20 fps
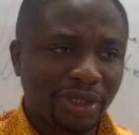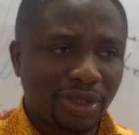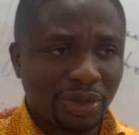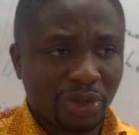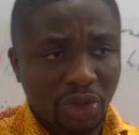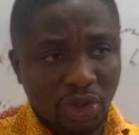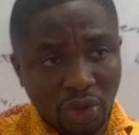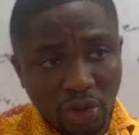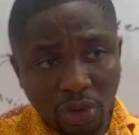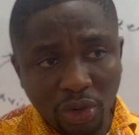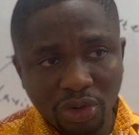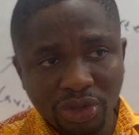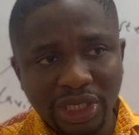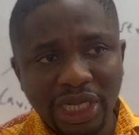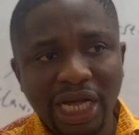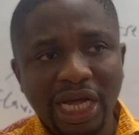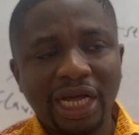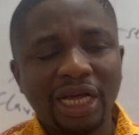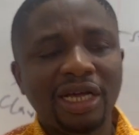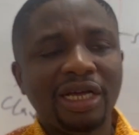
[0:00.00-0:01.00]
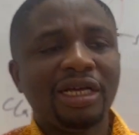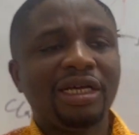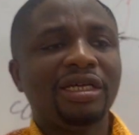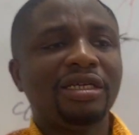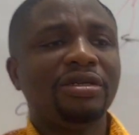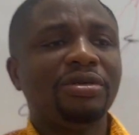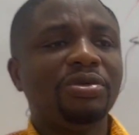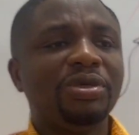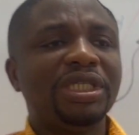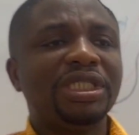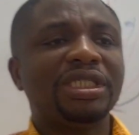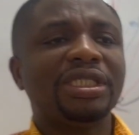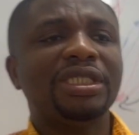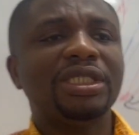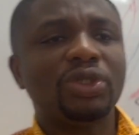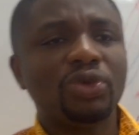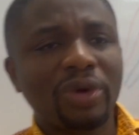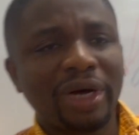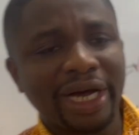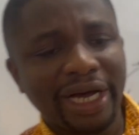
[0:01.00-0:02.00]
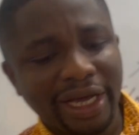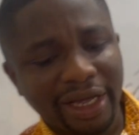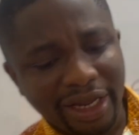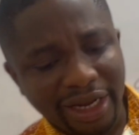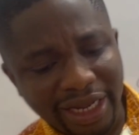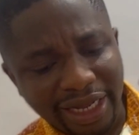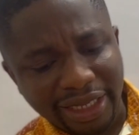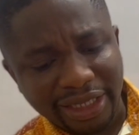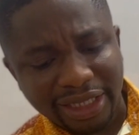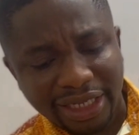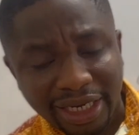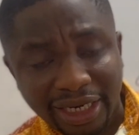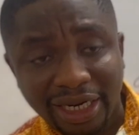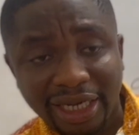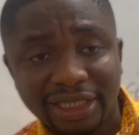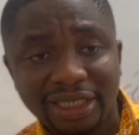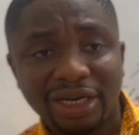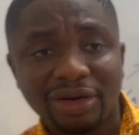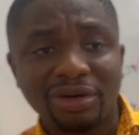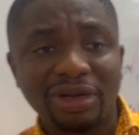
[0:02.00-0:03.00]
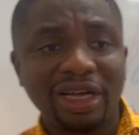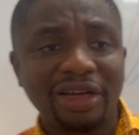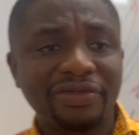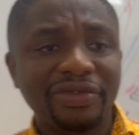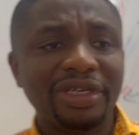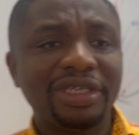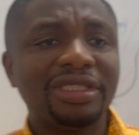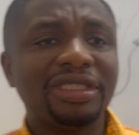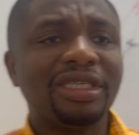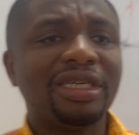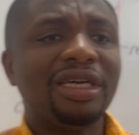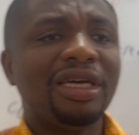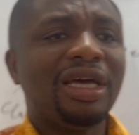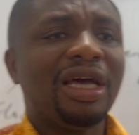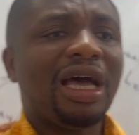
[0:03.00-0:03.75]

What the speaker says: So those are the reasons why the internal jugular veins